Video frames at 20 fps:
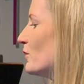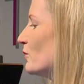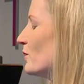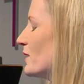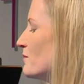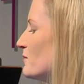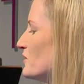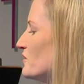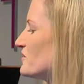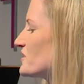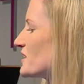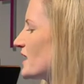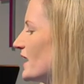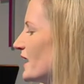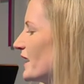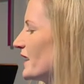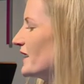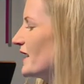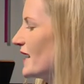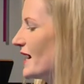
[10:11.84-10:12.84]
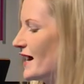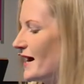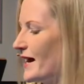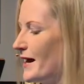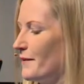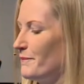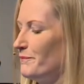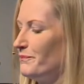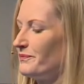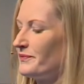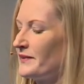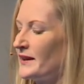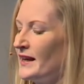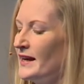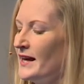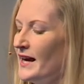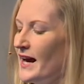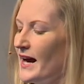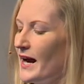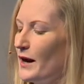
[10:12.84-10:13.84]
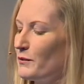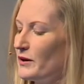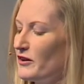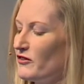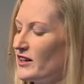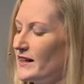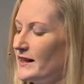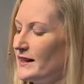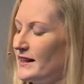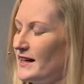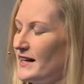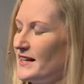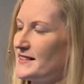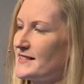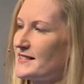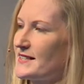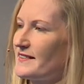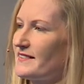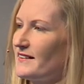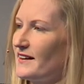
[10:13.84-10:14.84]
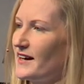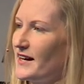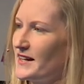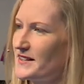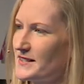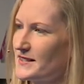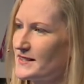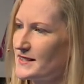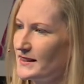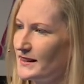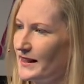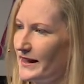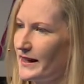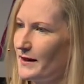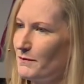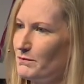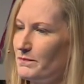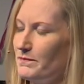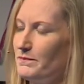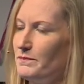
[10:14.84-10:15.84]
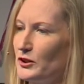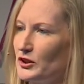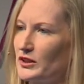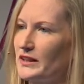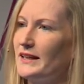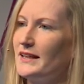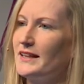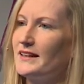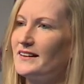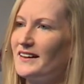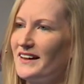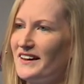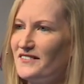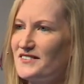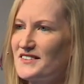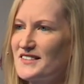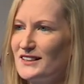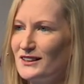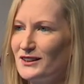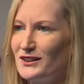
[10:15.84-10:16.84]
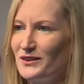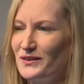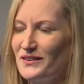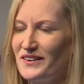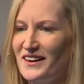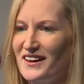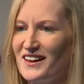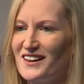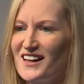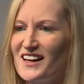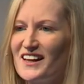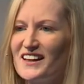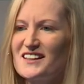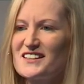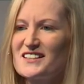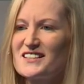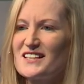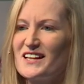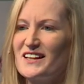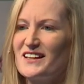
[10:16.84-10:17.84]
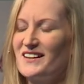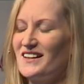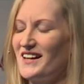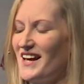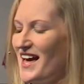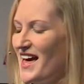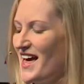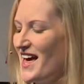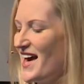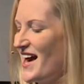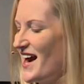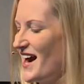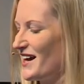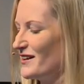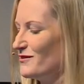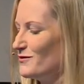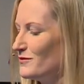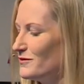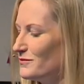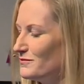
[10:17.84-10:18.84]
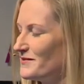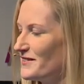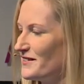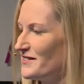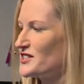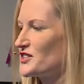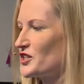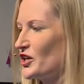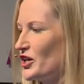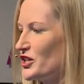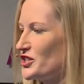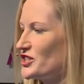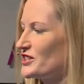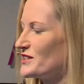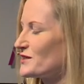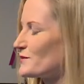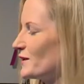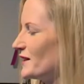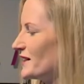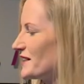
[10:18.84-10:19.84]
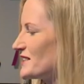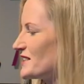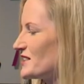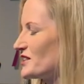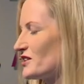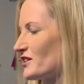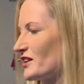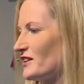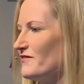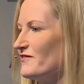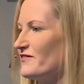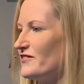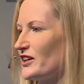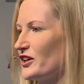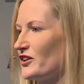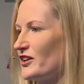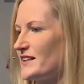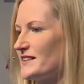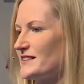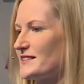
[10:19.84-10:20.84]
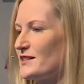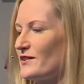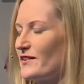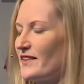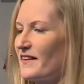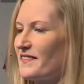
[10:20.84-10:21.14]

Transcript: But we moved on, and we realized that the heart isn't like a bulky kind of silicone thing on it, and the surgeons wanted to configure it so